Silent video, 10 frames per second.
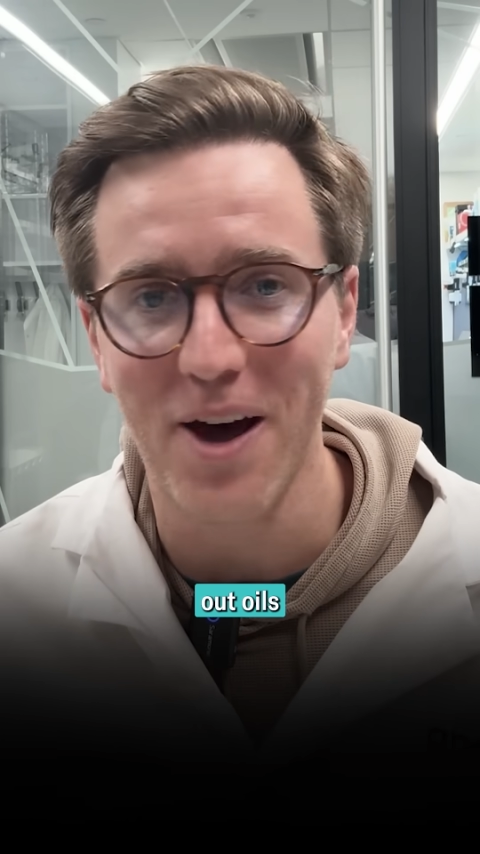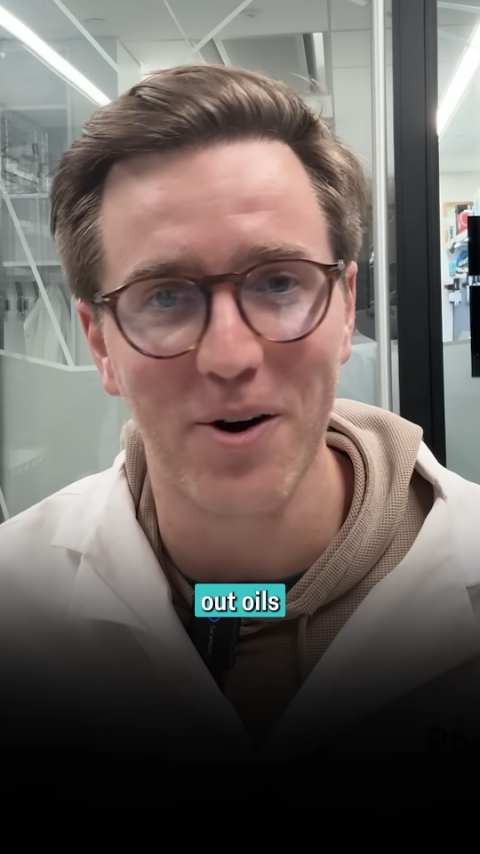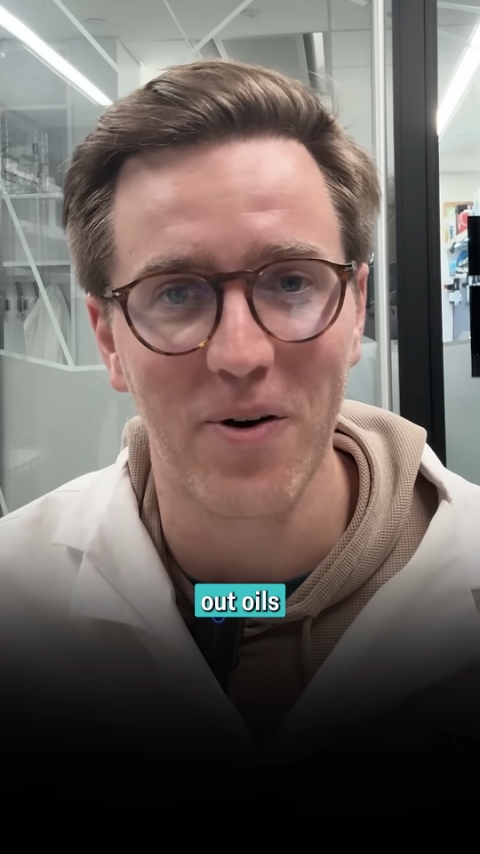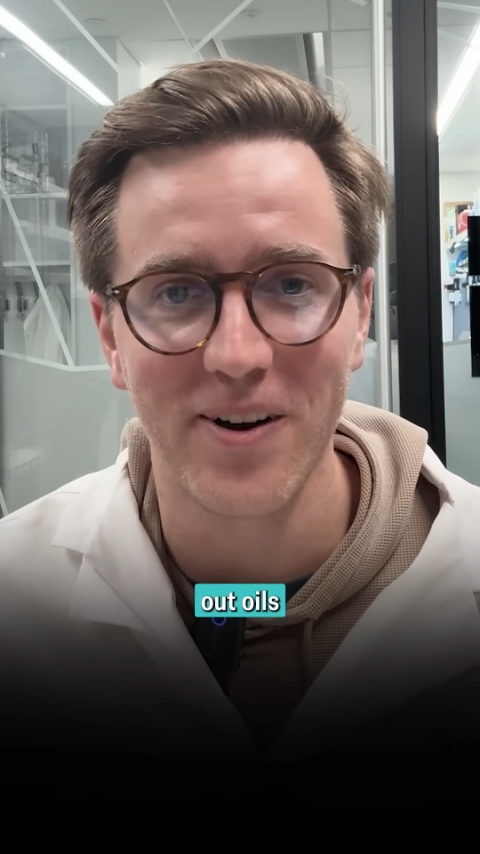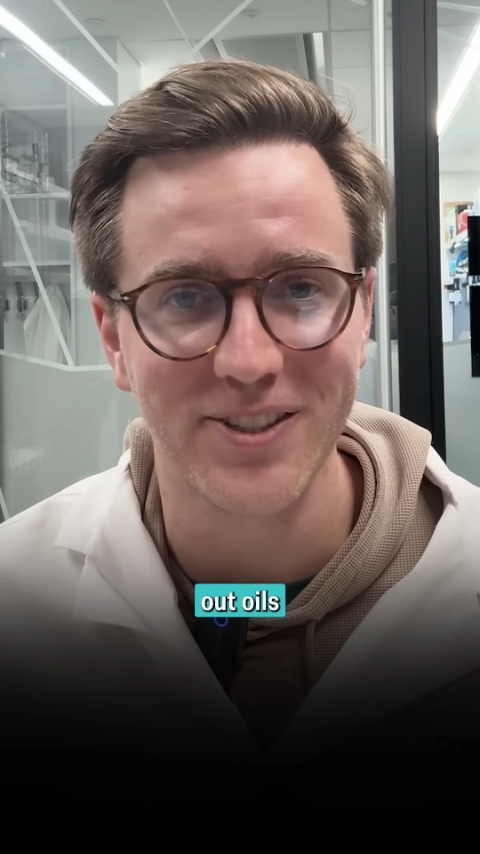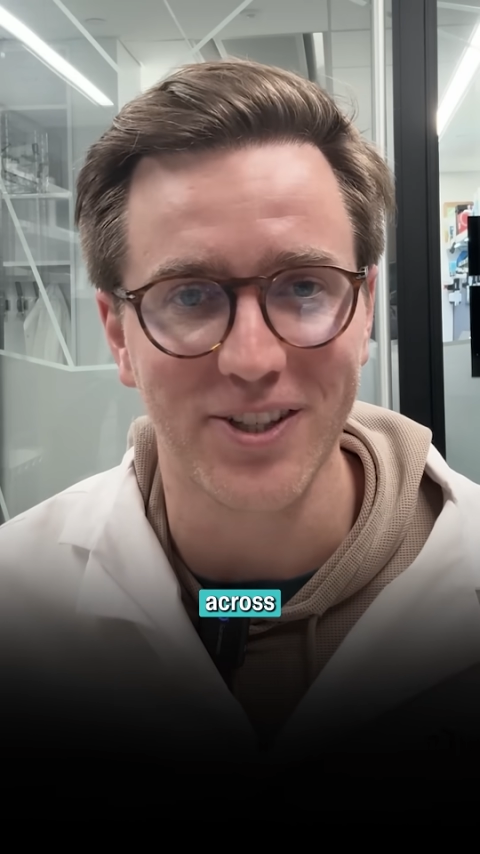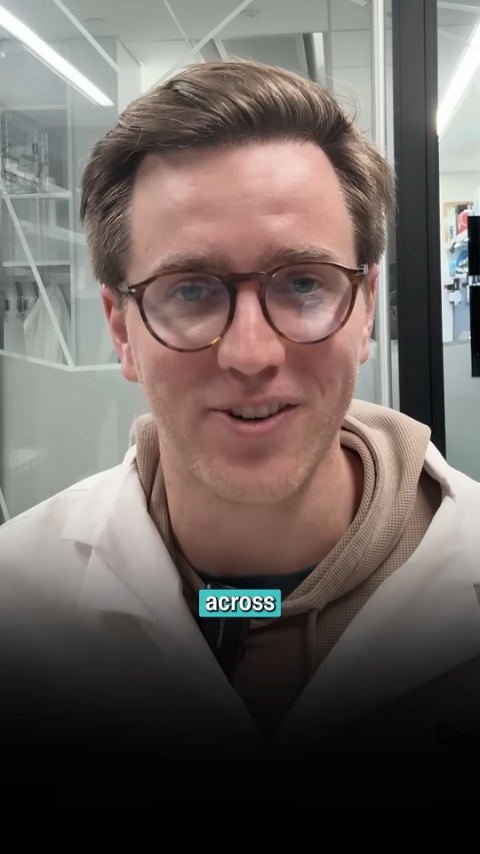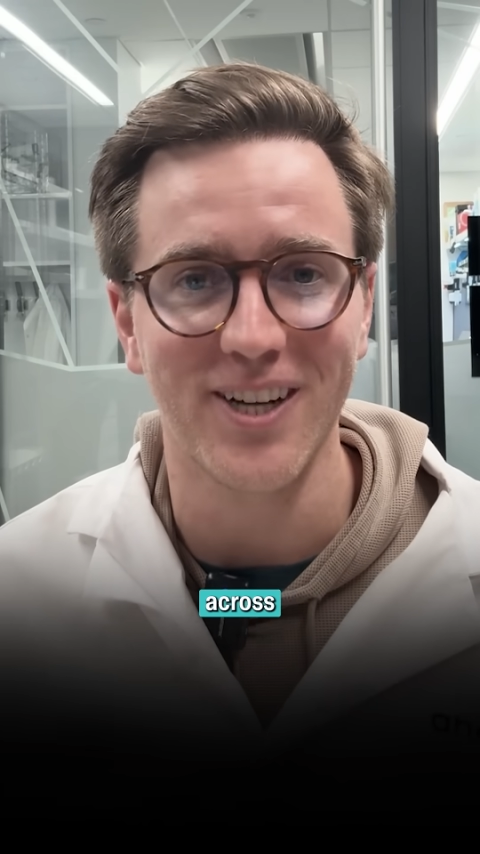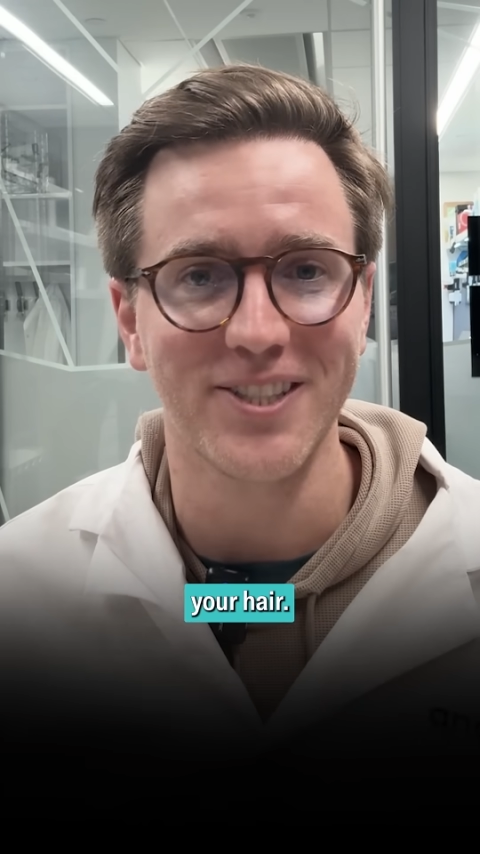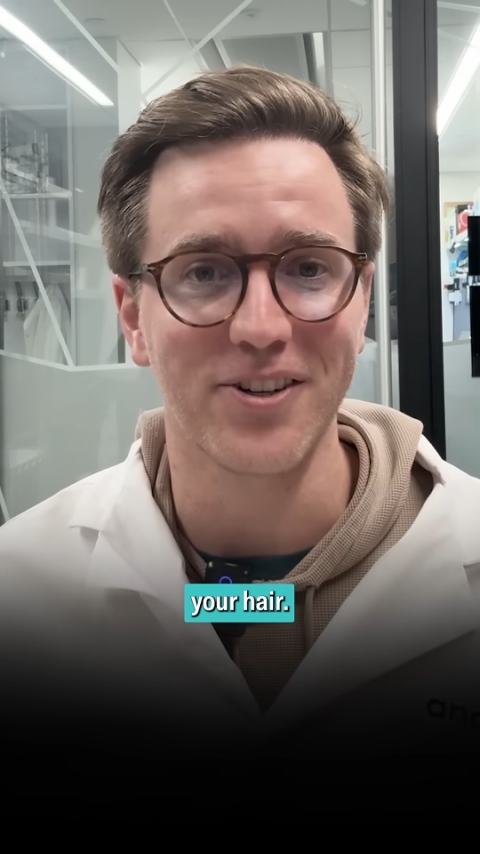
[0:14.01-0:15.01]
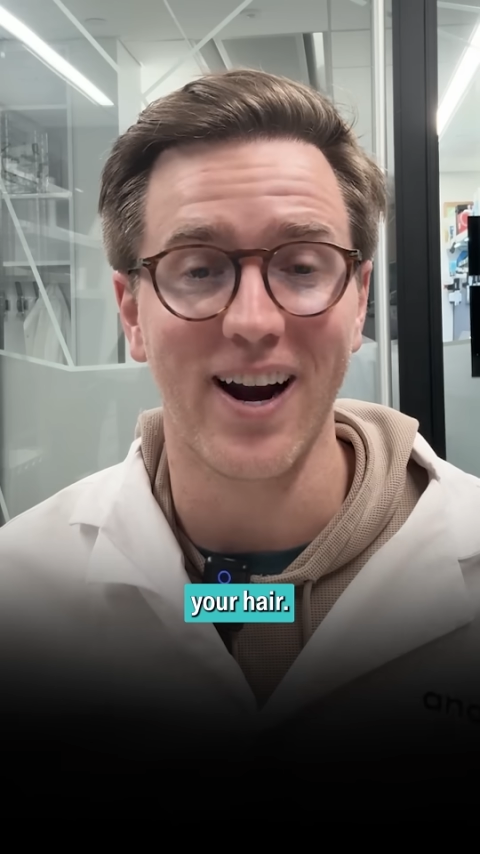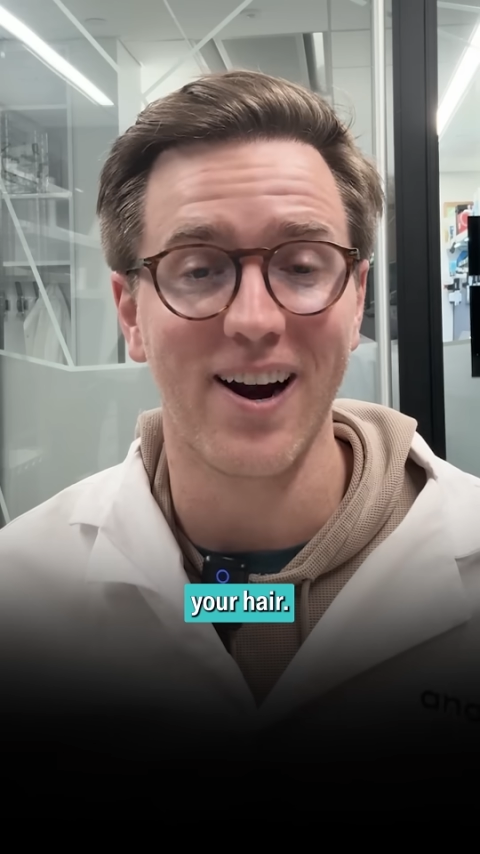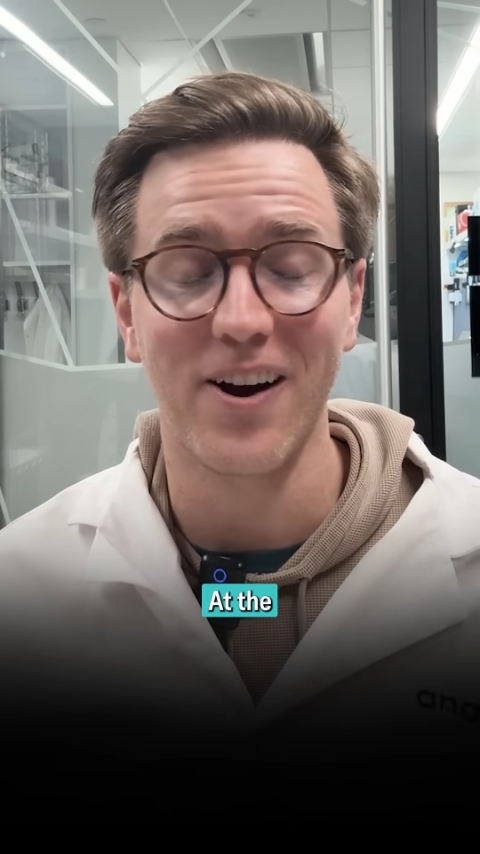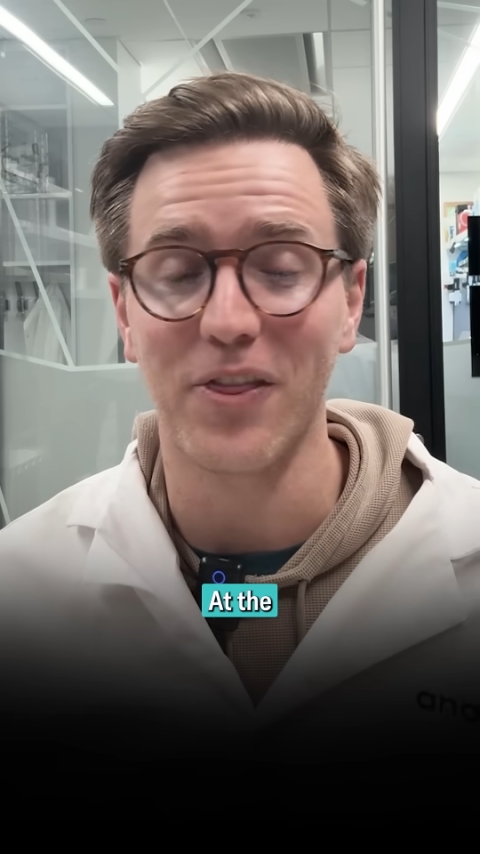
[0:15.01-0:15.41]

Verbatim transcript: out oils across your hair.